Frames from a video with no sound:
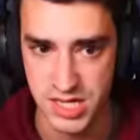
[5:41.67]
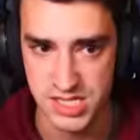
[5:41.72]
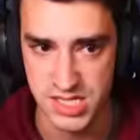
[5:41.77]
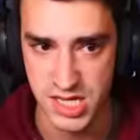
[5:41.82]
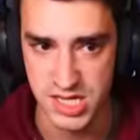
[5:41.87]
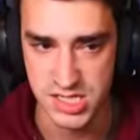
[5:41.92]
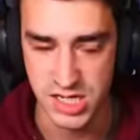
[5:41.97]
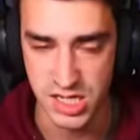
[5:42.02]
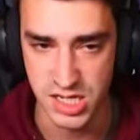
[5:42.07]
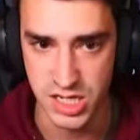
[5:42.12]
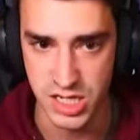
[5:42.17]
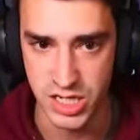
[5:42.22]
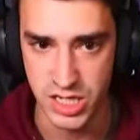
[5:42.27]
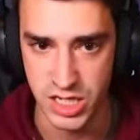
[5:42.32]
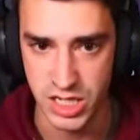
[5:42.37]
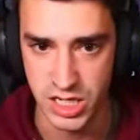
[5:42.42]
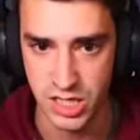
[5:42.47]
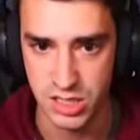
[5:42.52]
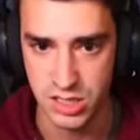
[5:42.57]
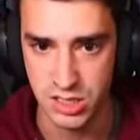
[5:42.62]
this isn't
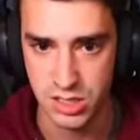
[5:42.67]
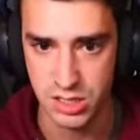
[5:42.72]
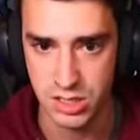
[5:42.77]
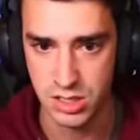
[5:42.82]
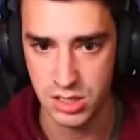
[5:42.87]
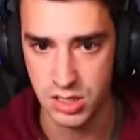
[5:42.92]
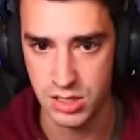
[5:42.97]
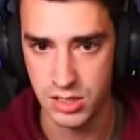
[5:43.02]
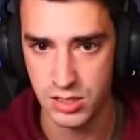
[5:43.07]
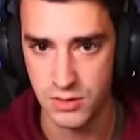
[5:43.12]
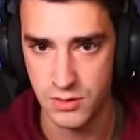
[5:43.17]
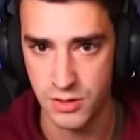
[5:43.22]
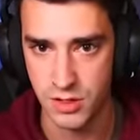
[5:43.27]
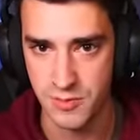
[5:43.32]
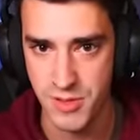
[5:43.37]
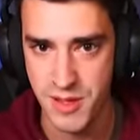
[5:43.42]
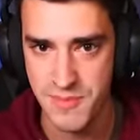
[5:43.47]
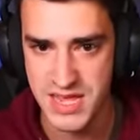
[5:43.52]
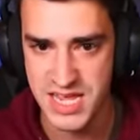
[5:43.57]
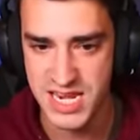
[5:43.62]
good.
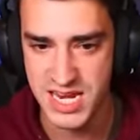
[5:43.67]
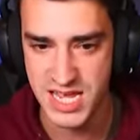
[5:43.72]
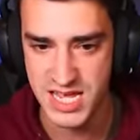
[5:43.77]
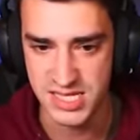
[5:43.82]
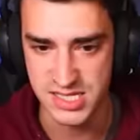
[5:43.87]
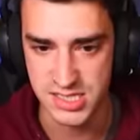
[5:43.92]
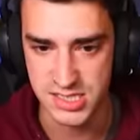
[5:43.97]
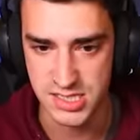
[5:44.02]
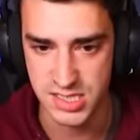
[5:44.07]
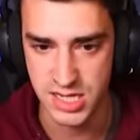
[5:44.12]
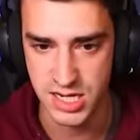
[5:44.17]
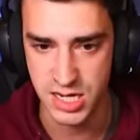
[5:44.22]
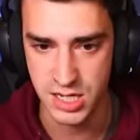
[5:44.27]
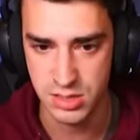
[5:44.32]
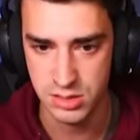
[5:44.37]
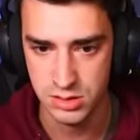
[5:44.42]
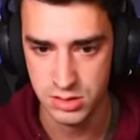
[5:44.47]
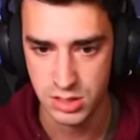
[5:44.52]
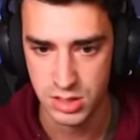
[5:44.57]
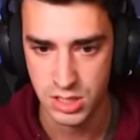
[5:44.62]
Or maybe it is, you
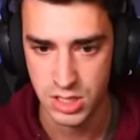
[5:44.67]
know?